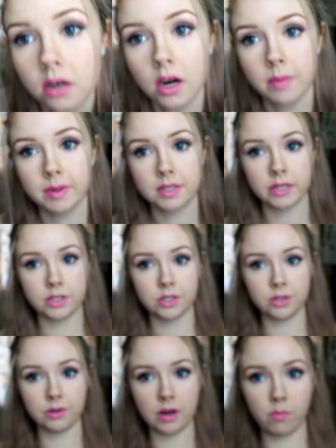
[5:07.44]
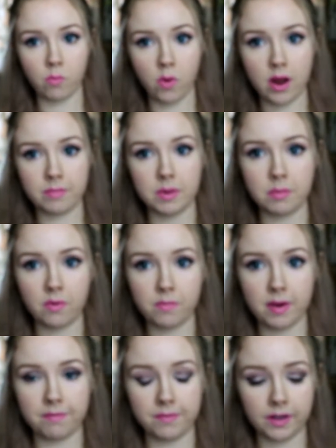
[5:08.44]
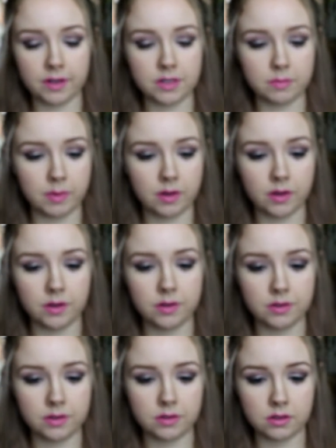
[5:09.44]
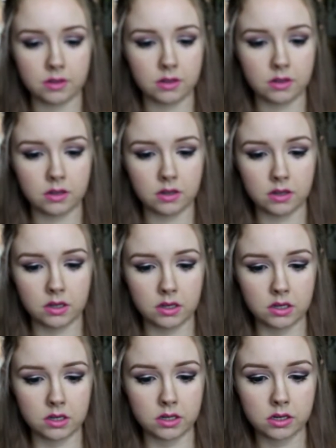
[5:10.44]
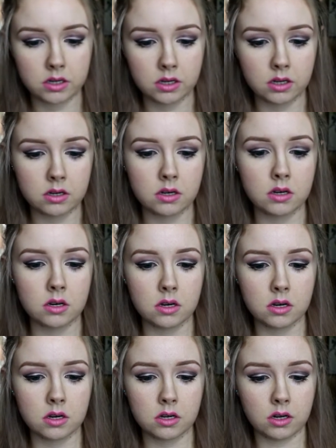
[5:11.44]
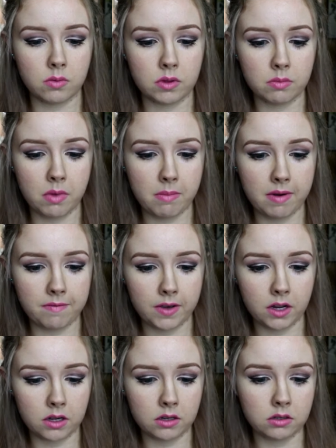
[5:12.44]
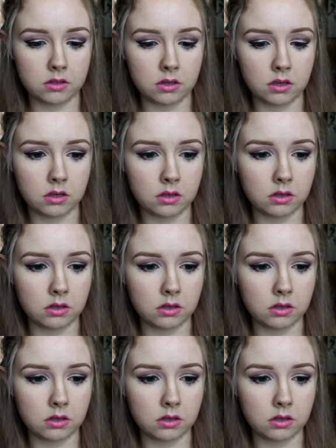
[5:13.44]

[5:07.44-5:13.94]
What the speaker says: grab a tissue and wipe them off my fingers because, ugh. on my fingers.